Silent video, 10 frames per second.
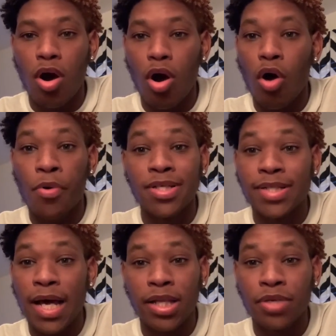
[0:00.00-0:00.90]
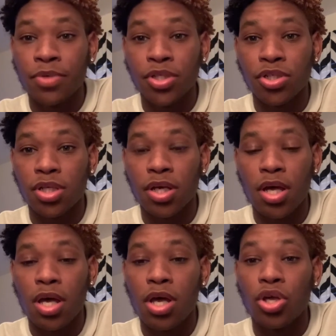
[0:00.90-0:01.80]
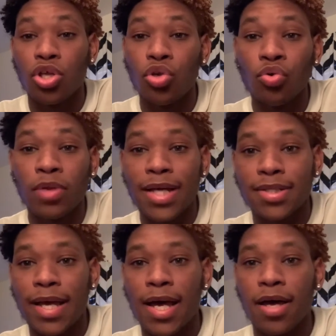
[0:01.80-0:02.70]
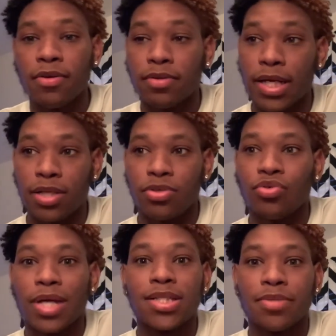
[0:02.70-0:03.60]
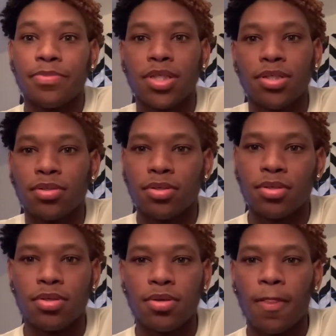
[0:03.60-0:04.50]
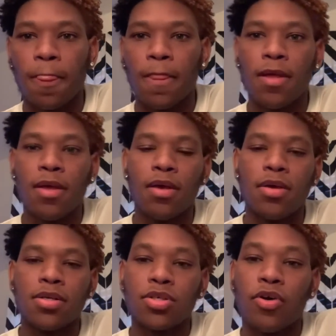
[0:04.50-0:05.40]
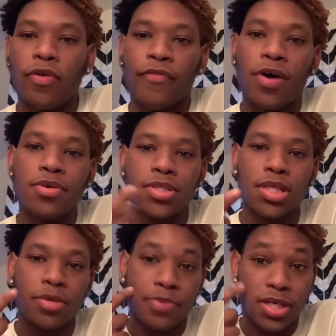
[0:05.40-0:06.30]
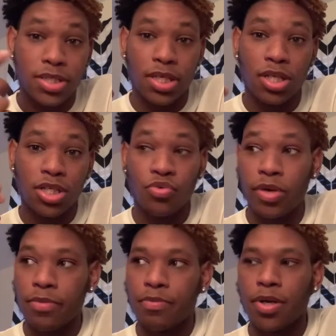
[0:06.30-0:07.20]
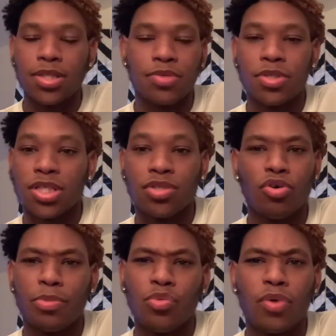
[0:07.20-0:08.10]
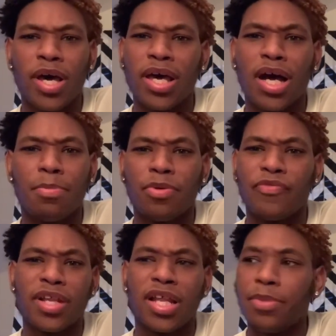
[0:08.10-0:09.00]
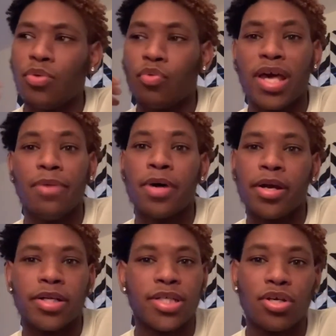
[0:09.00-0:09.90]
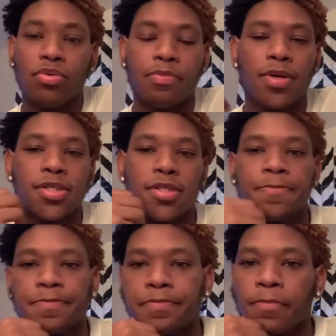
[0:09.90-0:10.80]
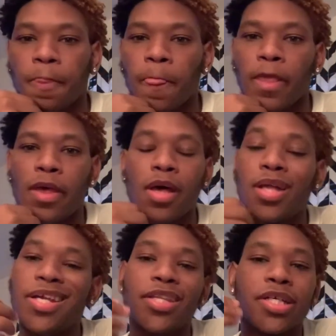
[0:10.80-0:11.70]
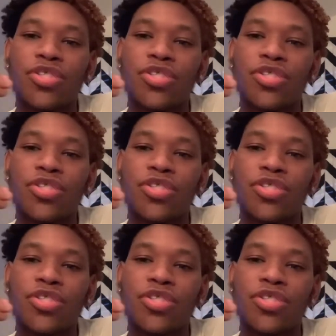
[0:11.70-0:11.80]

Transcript: are exactly which you like to have, like you like to be. So if I was sitting up here and telling you in person, which is going to be I prefer that to be way better to tell you in person. Nothing is